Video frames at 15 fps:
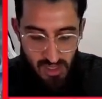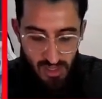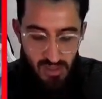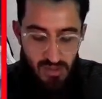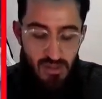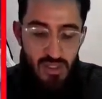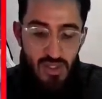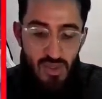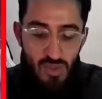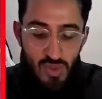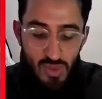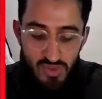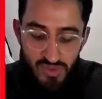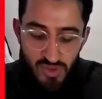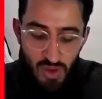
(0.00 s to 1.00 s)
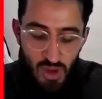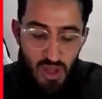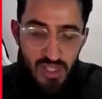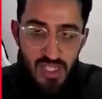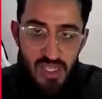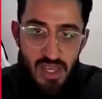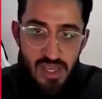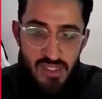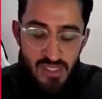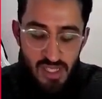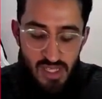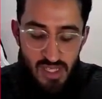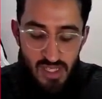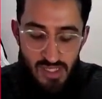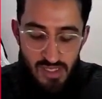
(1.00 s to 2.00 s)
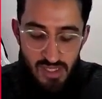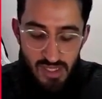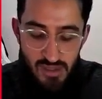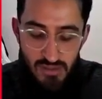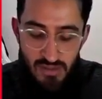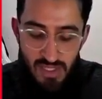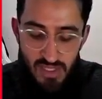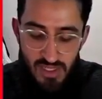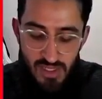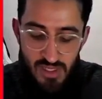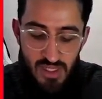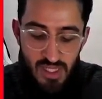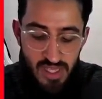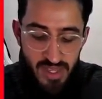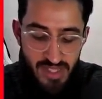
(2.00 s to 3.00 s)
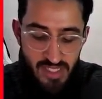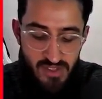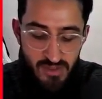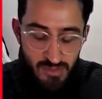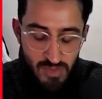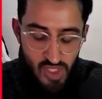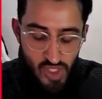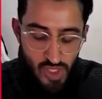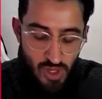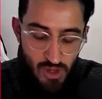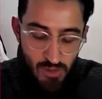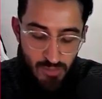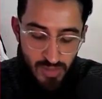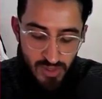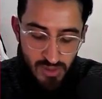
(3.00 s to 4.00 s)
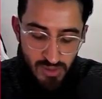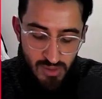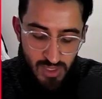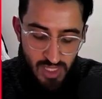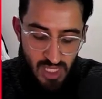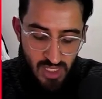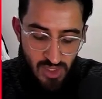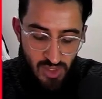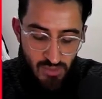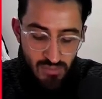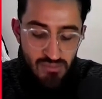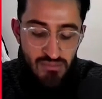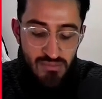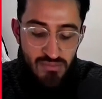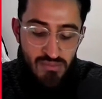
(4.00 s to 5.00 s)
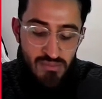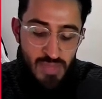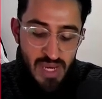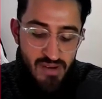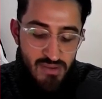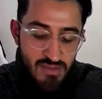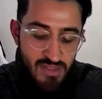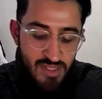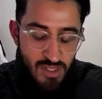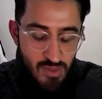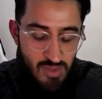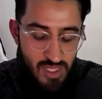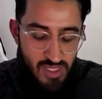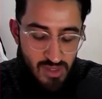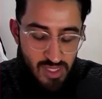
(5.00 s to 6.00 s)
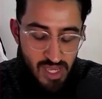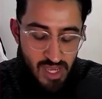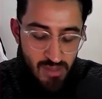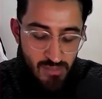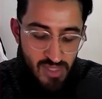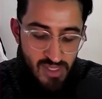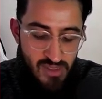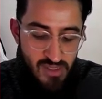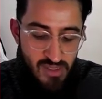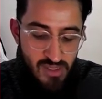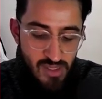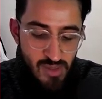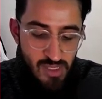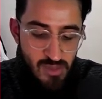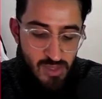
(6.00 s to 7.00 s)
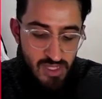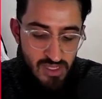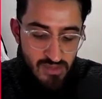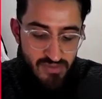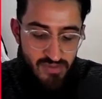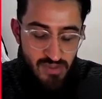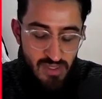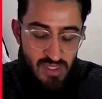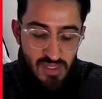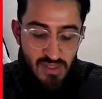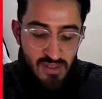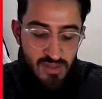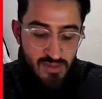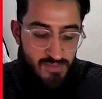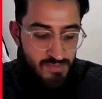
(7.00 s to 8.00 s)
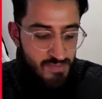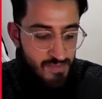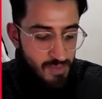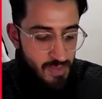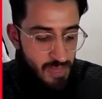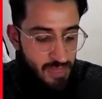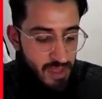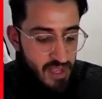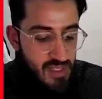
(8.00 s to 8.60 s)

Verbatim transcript: the cool full art E X thing is the E X from the shop that your parents don't let you get because it's too expensive. And